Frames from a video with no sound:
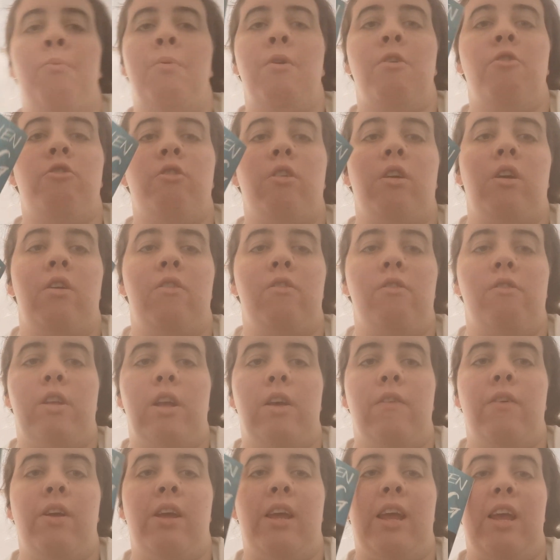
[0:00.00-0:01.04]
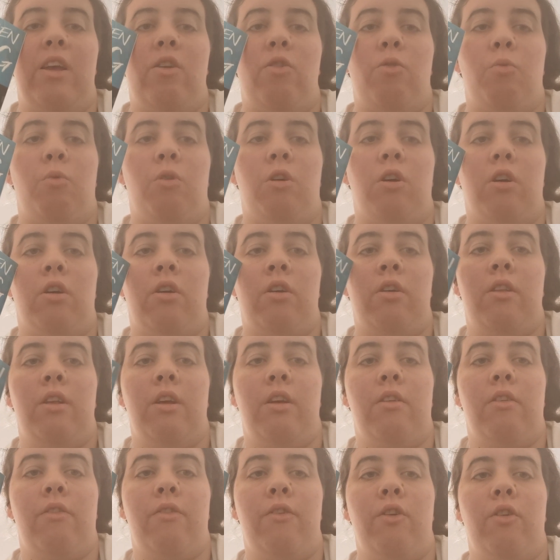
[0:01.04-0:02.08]
especially in Stephen King's work
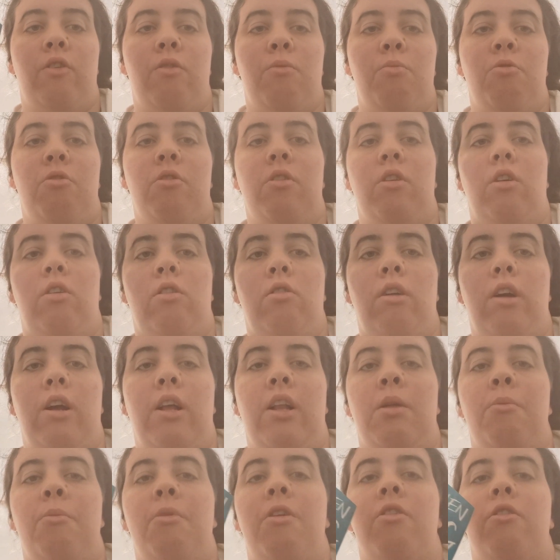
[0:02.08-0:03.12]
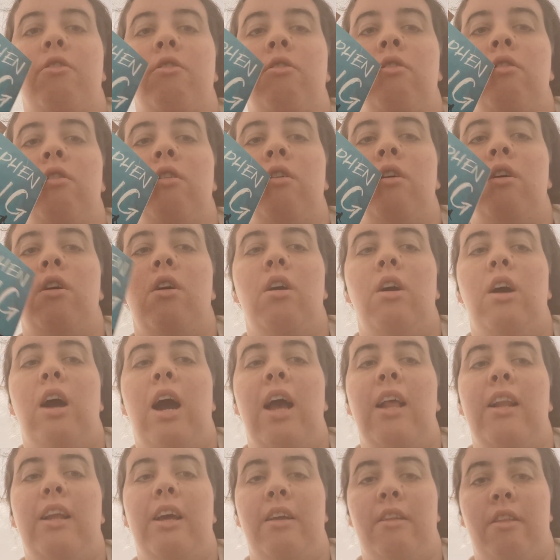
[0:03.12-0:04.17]
that's focused more on the horror element.
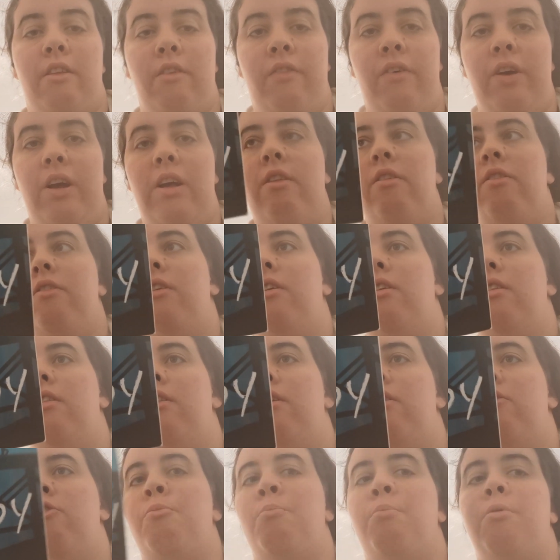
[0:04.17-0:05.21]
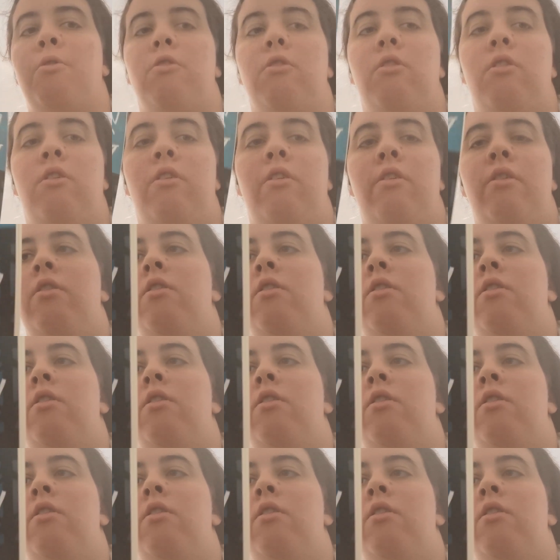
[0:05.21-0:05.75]
I like the fact that this book